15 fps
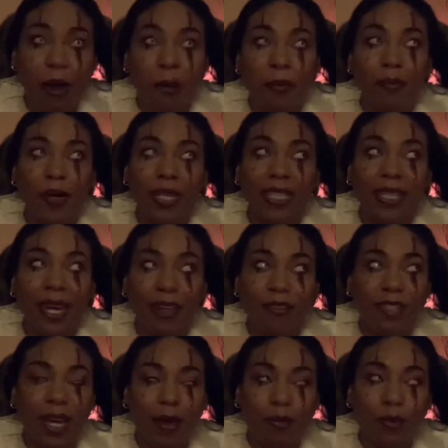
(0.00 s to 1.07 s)
but
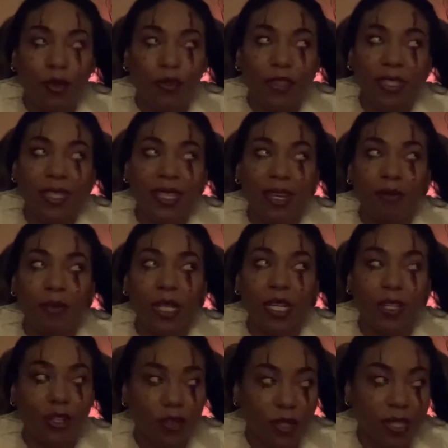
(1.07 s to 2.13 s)
Lifetime movies can be
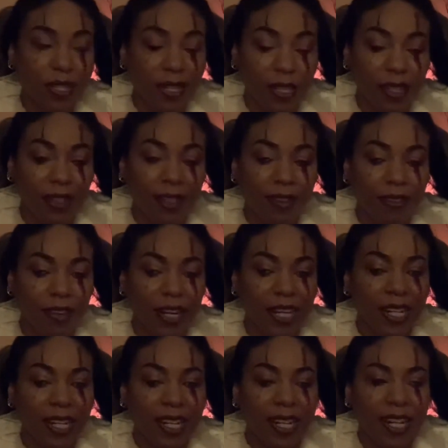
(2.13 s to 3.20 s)
interesting,
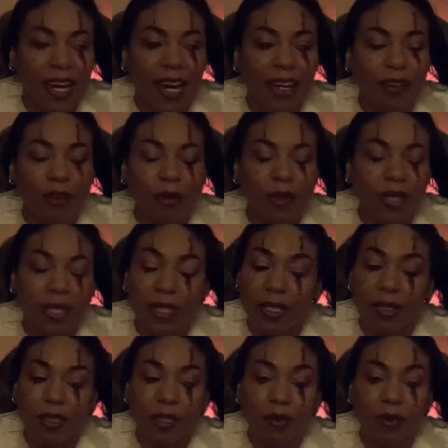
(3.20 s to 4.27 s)
right? I don't know what the
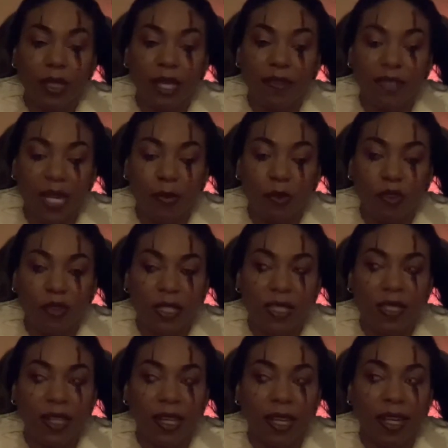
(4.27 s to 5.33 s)
deal is with Lifetime
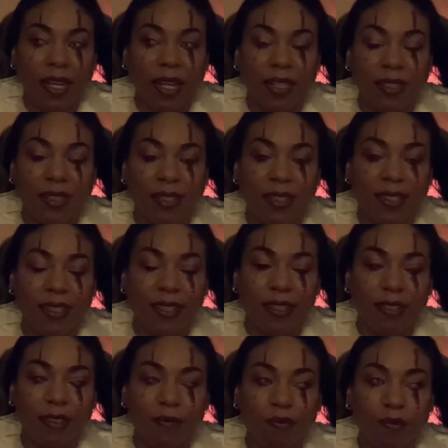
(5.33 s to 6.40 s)
movies. Like they're